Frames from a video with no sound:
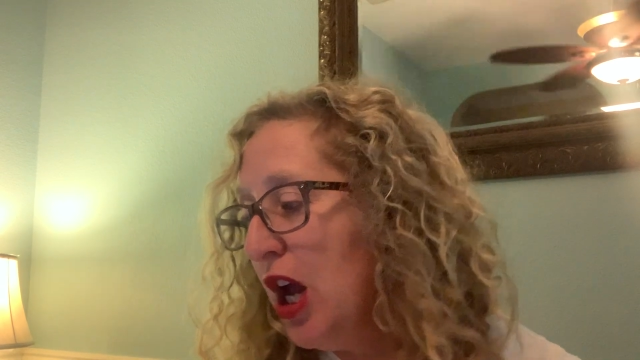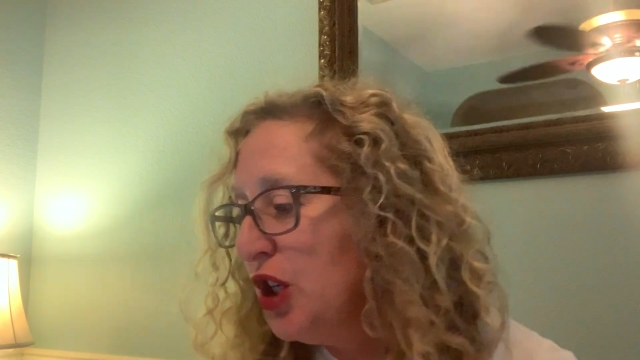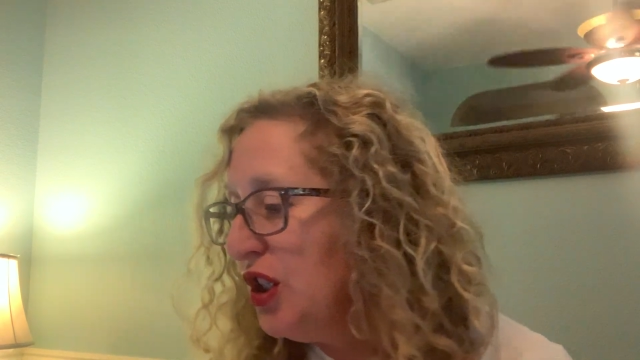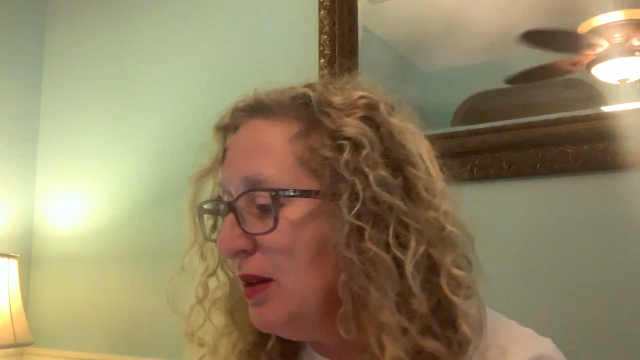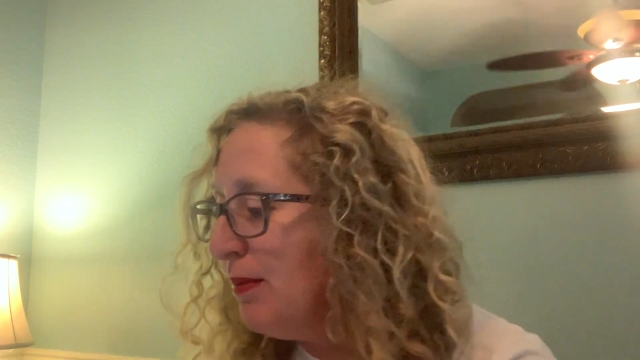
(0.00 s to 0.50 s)

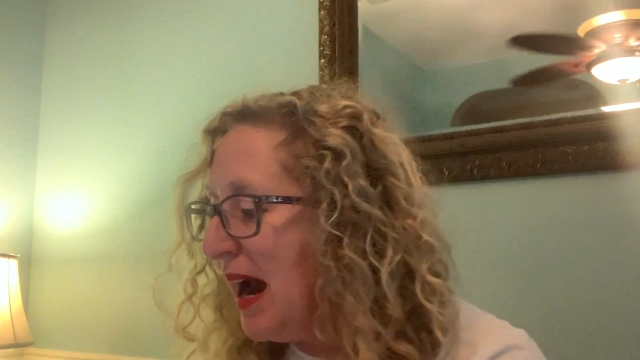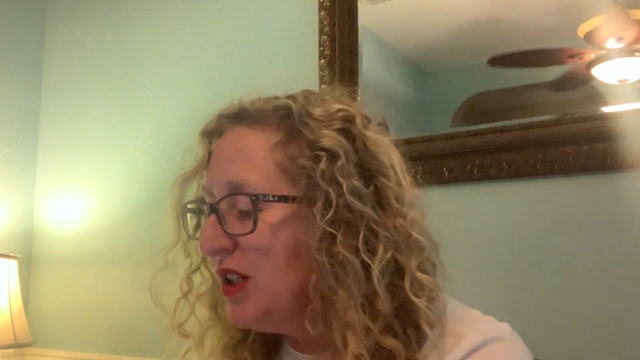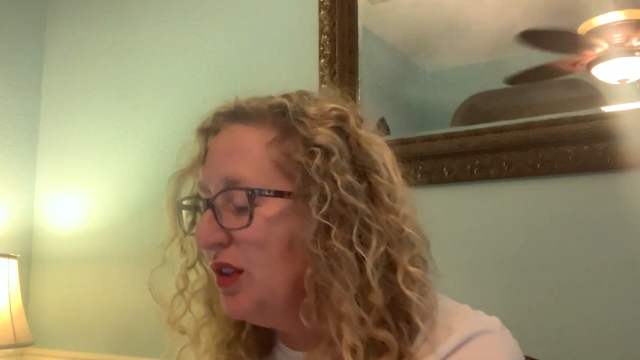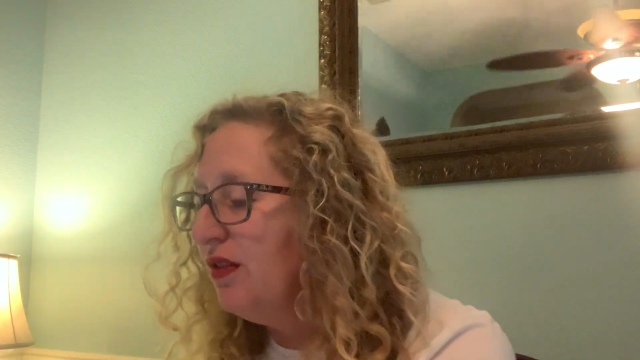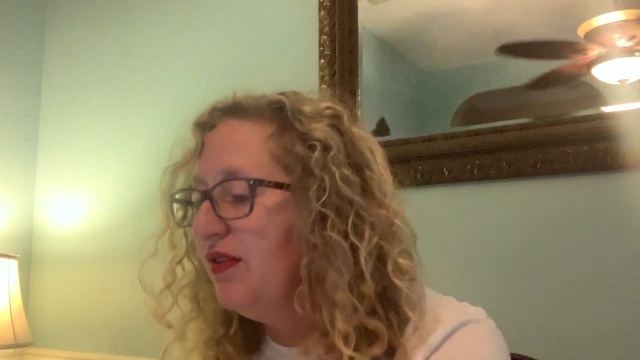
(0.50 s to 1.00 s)
she
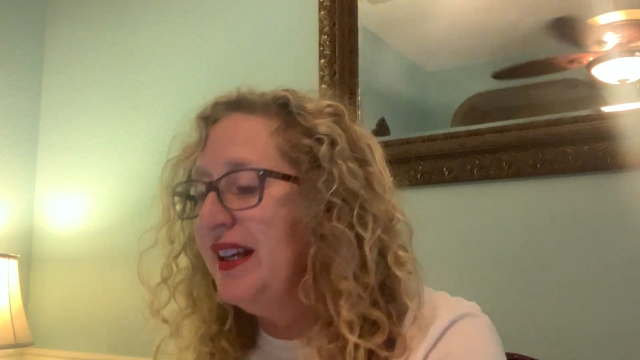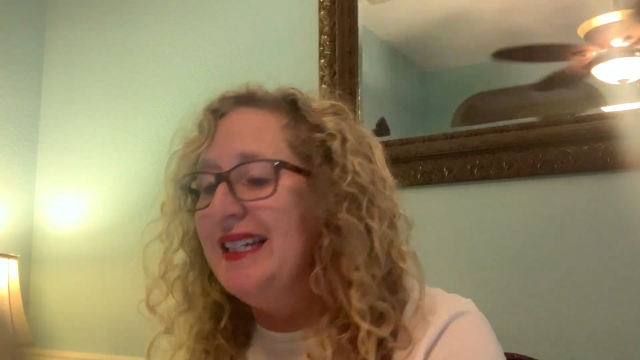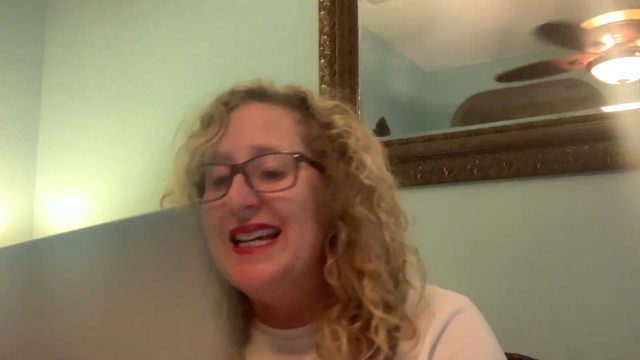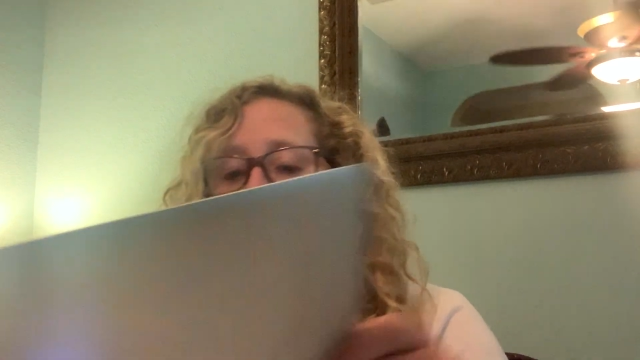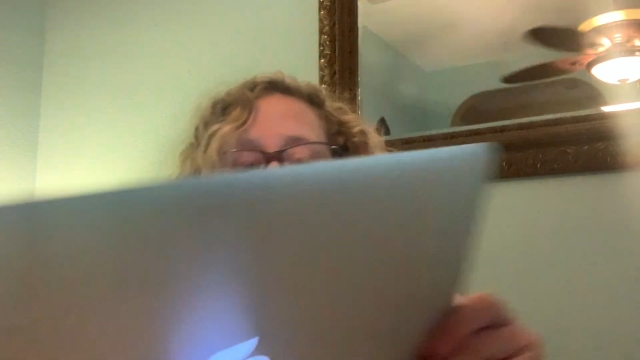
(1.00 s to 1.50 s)
imagined
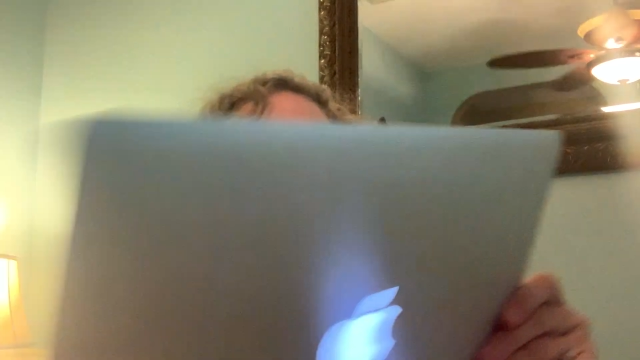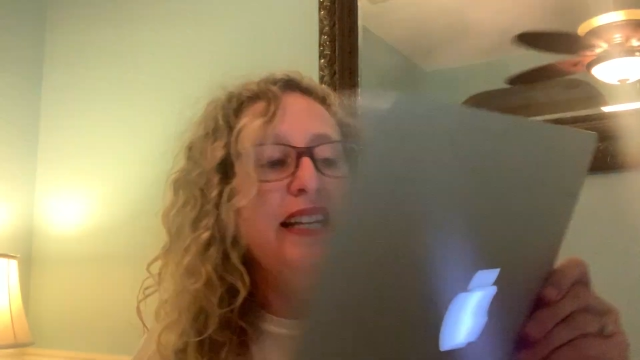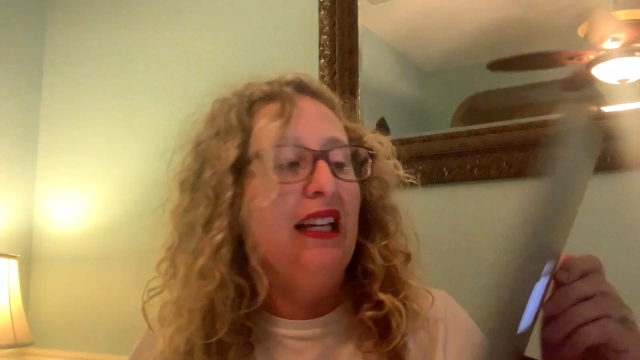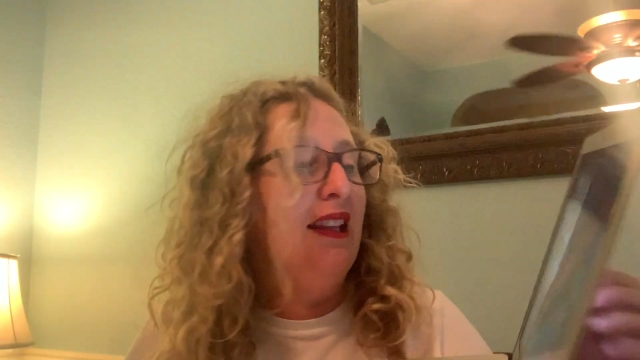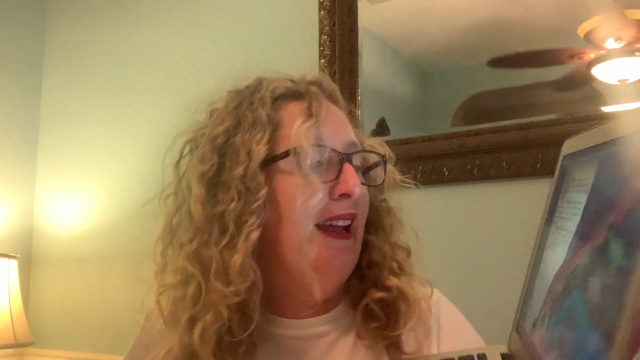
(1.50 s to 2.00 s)

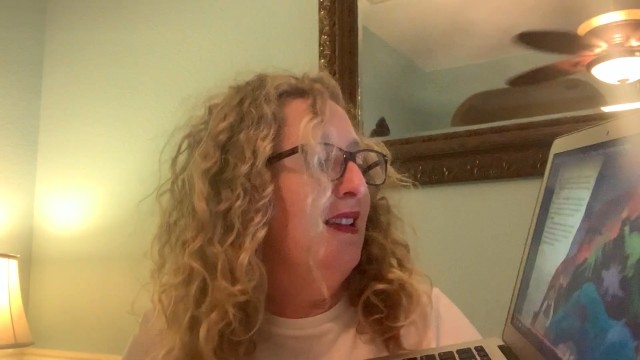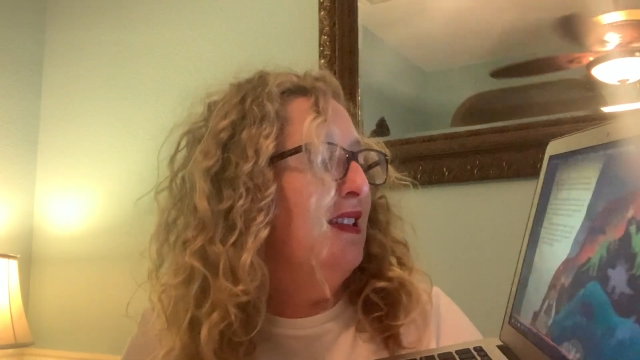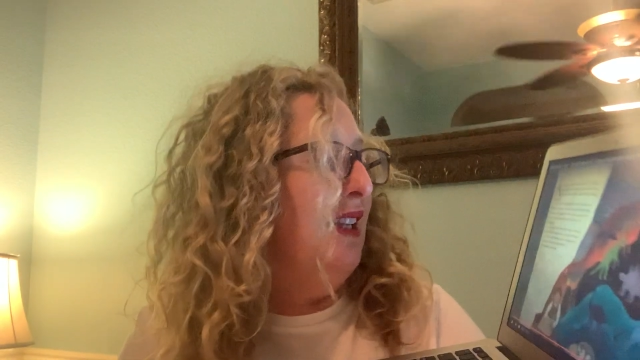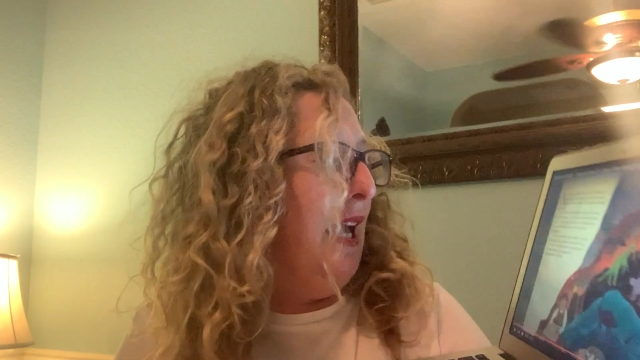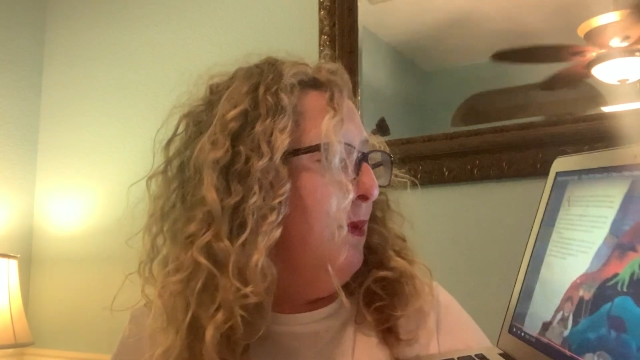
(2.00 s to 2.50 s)
fantastic
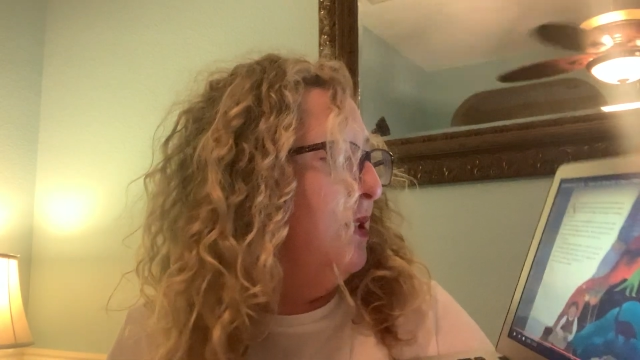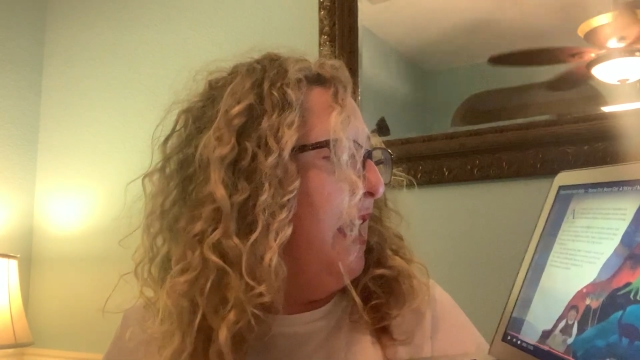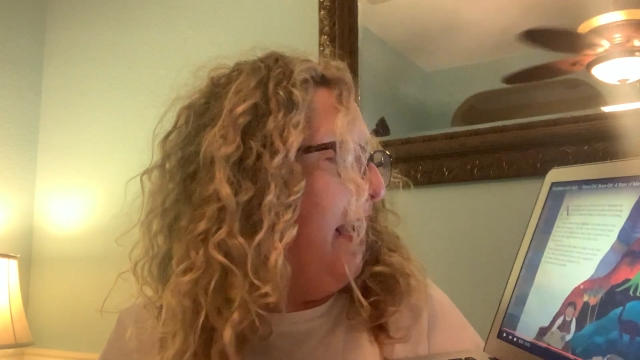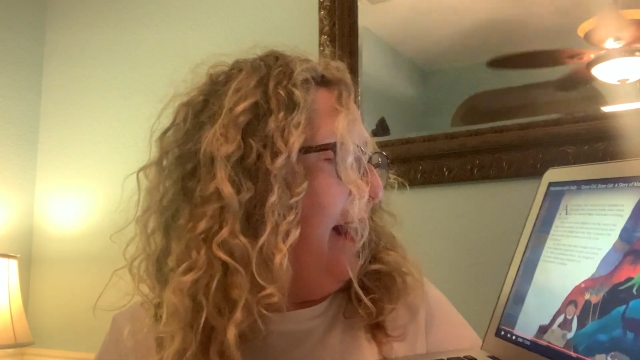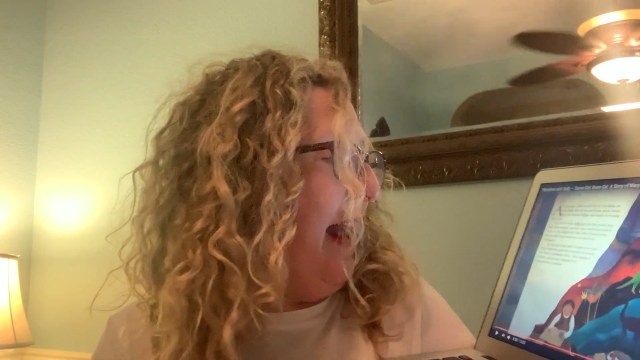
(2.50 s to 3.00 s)
landscapes
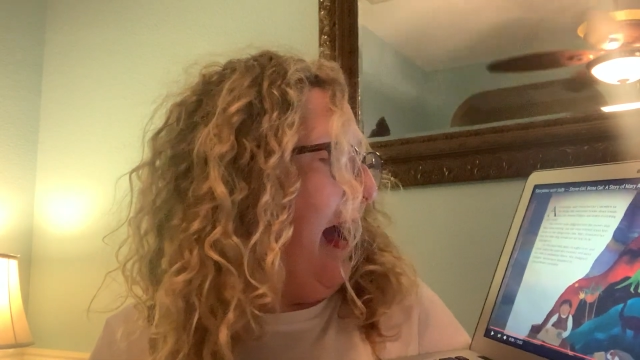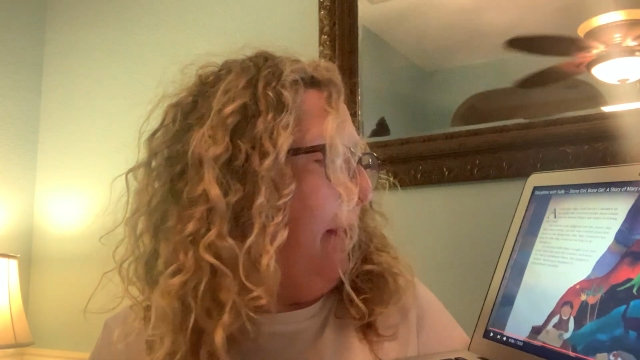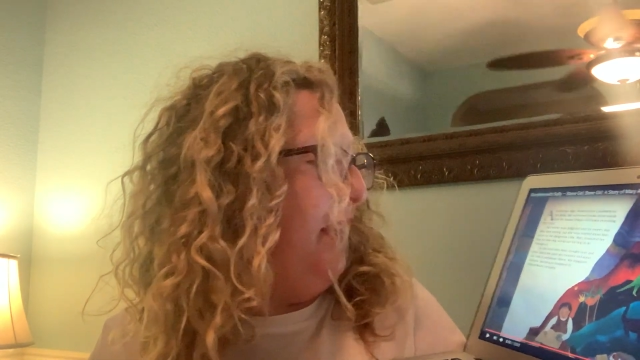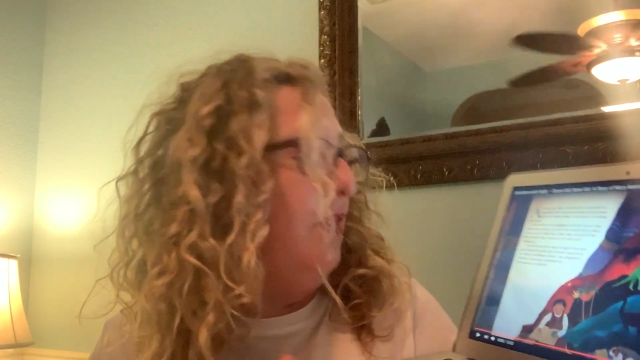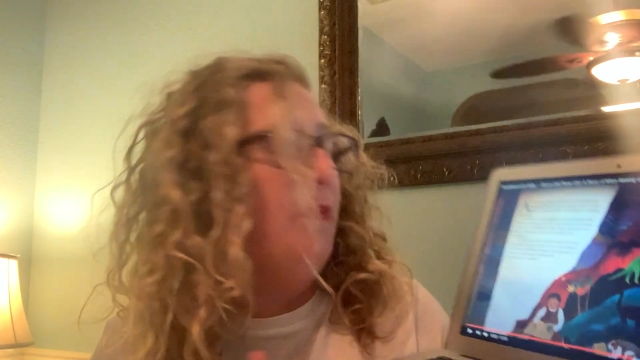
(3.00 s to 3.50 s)

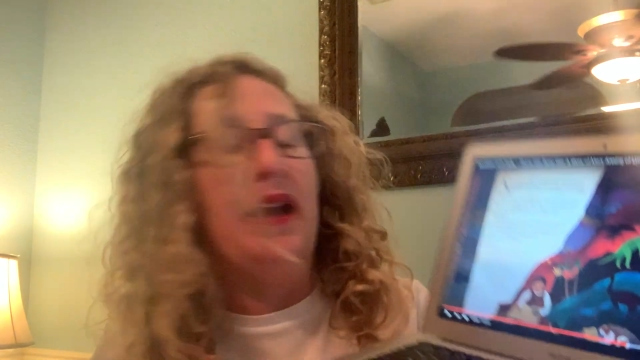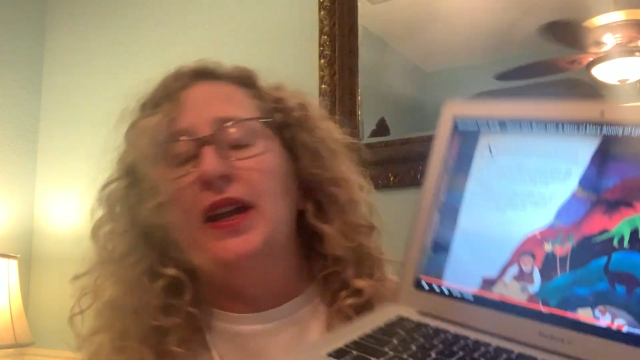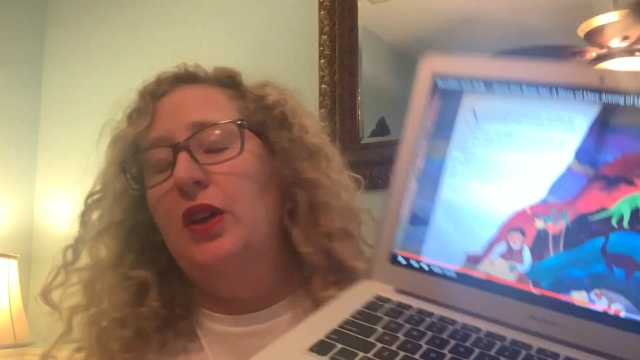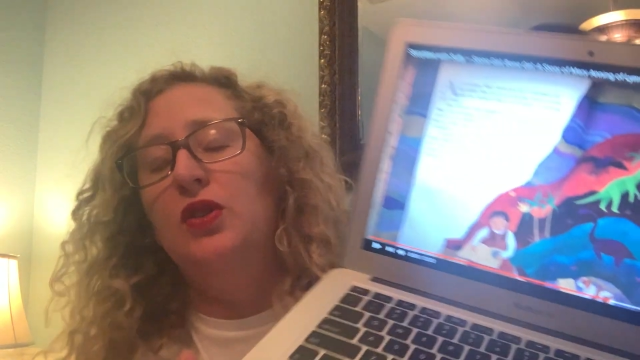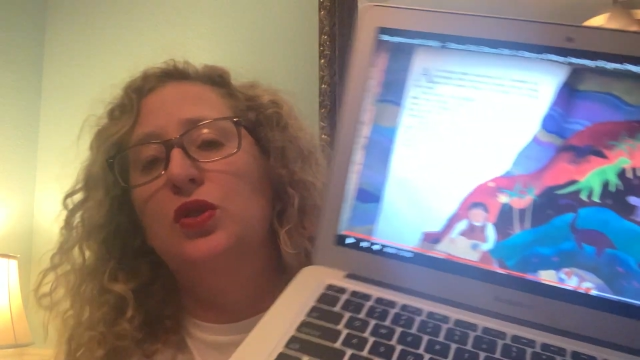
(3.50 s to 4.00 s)
inhabited by
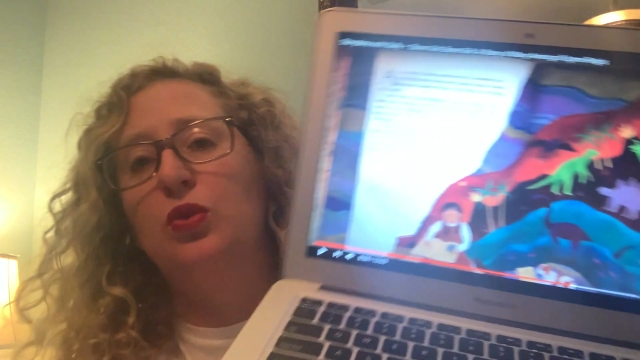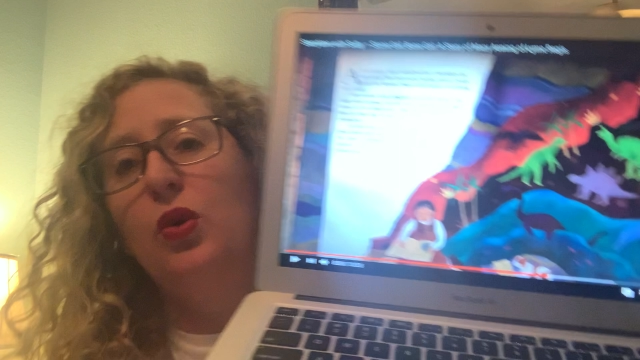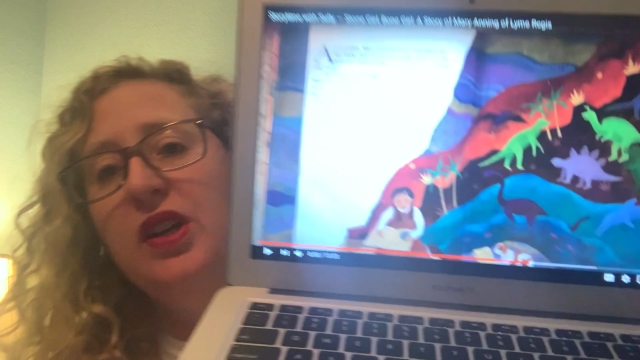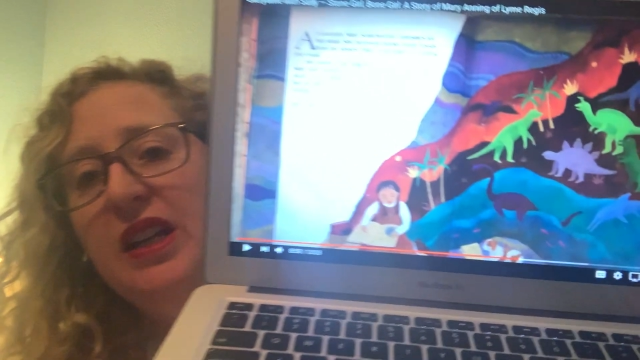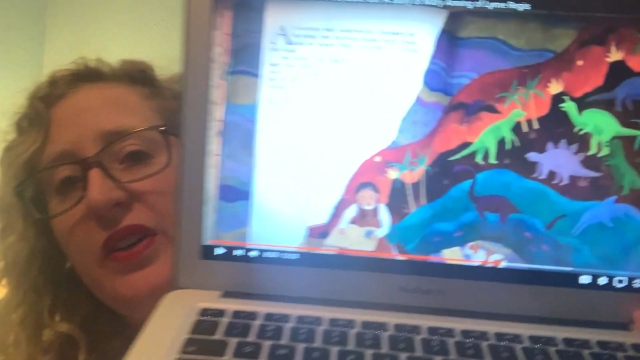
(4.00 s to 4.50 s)

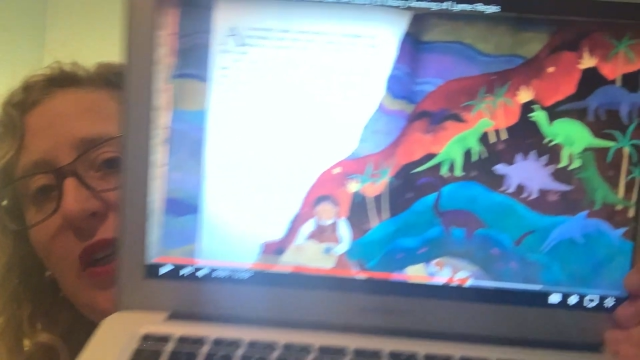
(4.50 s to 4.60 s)
extraordinary